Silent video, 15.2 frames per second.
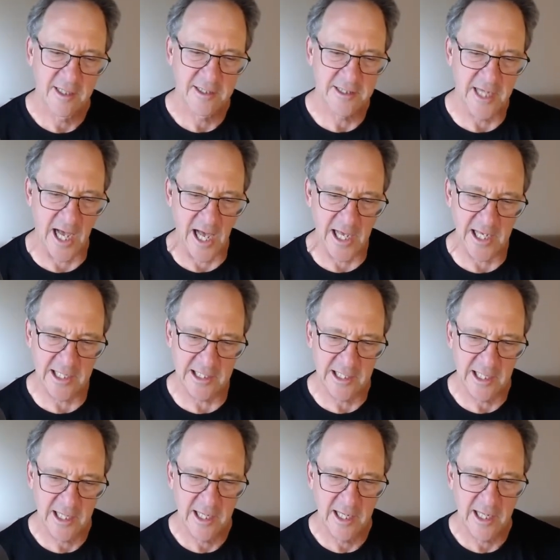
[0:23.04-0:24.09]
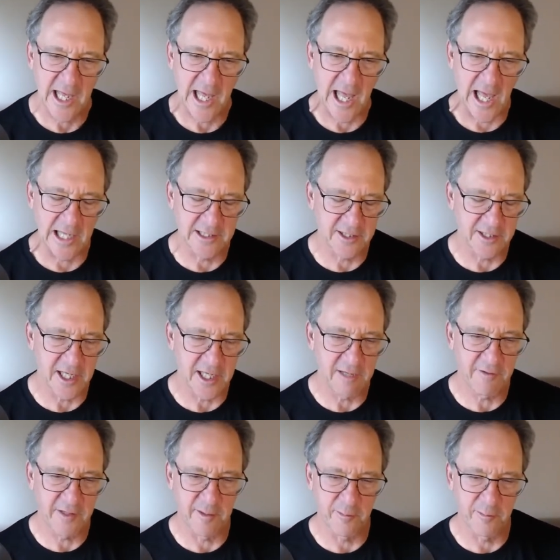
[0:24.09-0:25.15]
diet and to
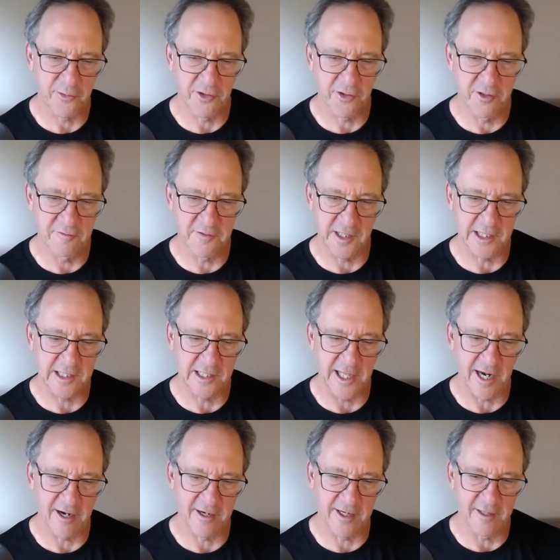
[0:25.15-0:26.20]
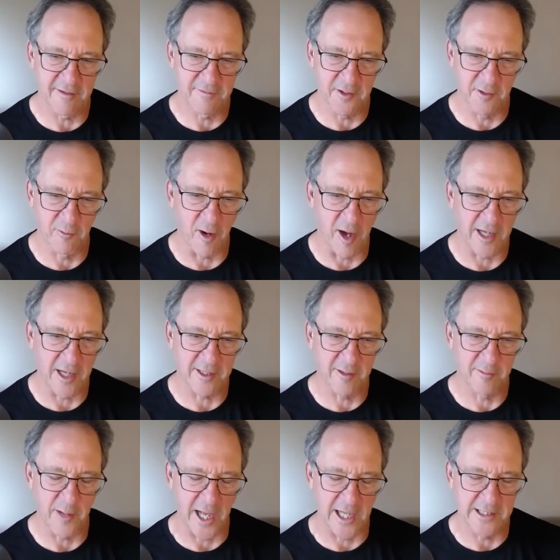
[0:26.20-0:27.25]
even improve the clarity of your
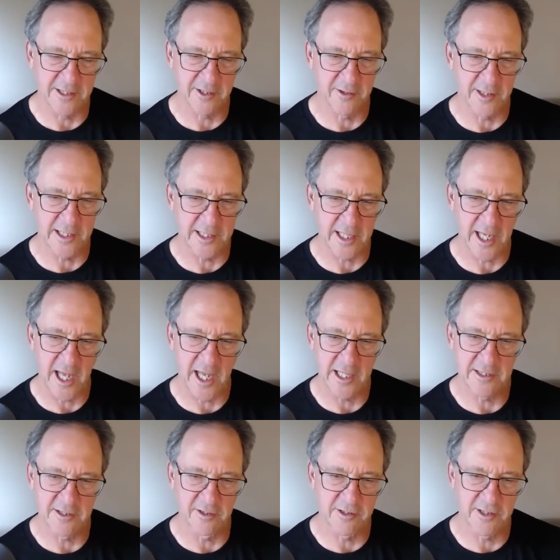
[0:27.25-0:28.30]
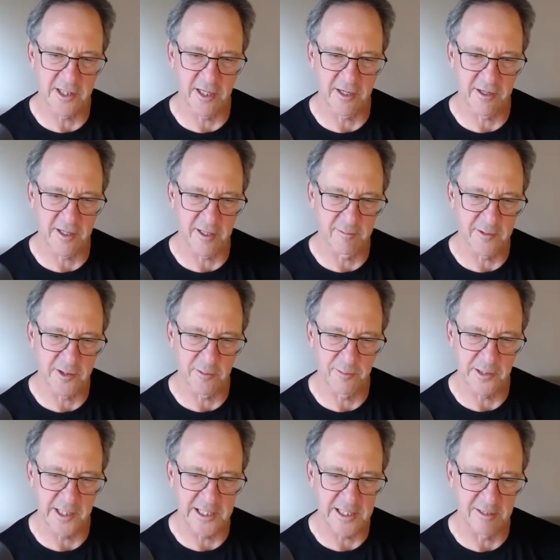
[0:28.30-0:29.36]
water by doing a deuterium
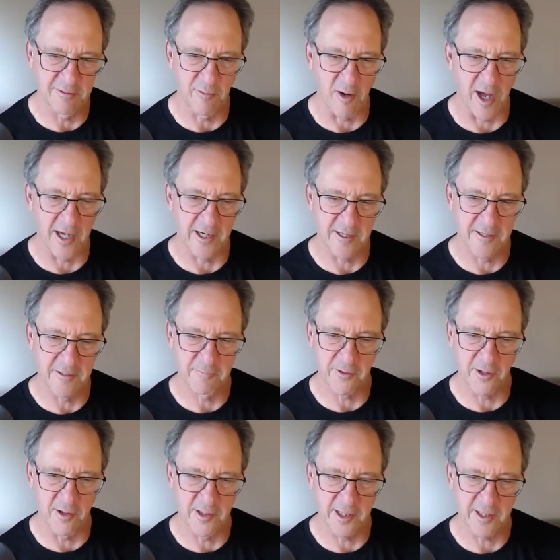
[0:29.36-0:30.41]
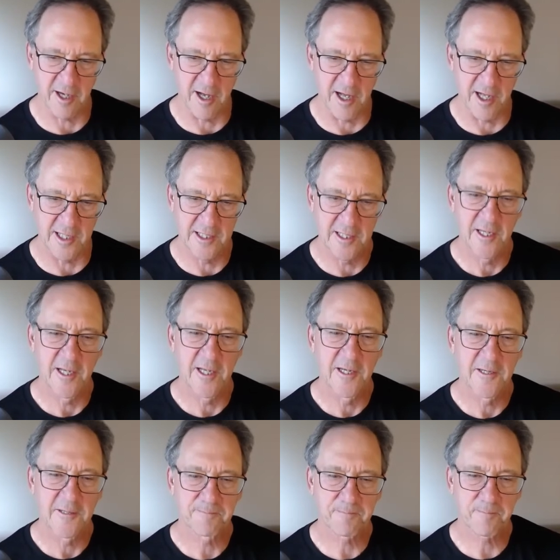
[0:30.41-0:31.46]
depleted water protocol.
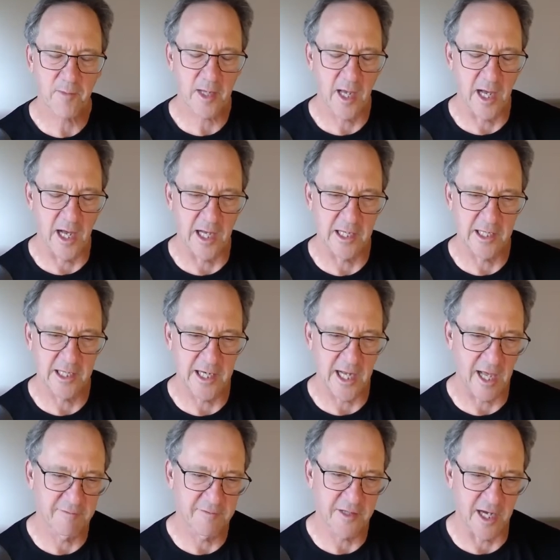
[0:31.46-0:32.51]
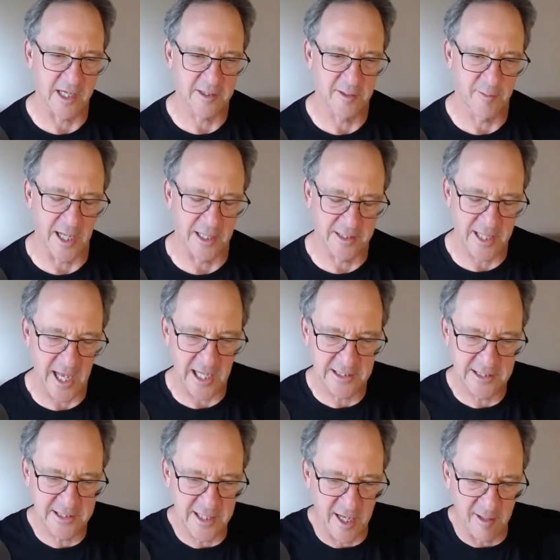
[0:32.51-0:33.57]
Uh, and I've talked about
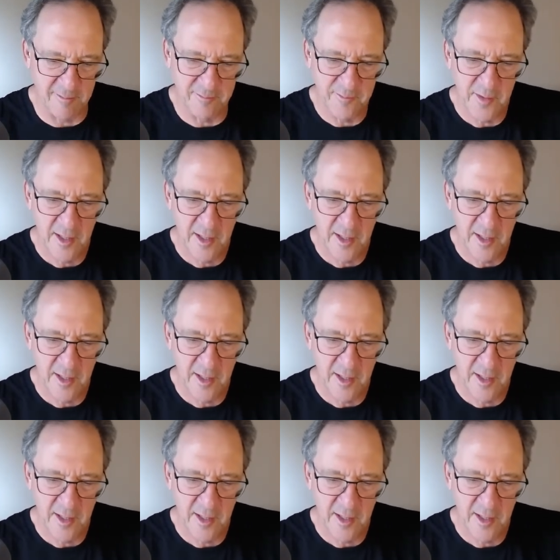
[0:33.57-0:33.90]
that some.